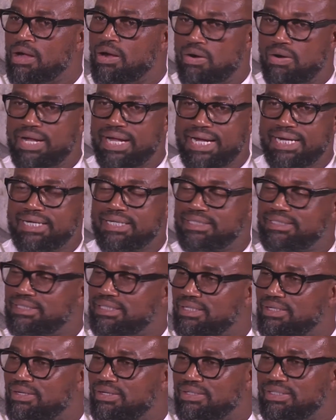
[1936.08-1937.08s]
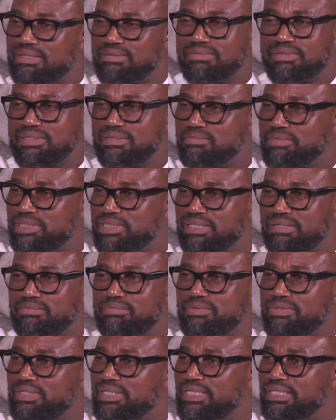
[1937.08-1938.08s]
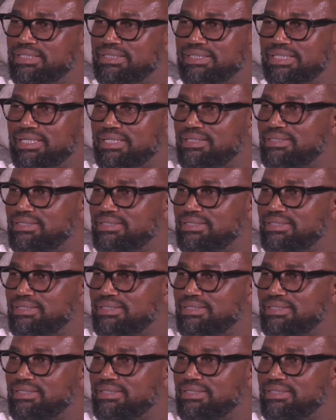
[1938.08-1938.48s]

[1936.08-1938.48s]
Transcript: Oh yeah, I dance a lot. I'm a champion dancer.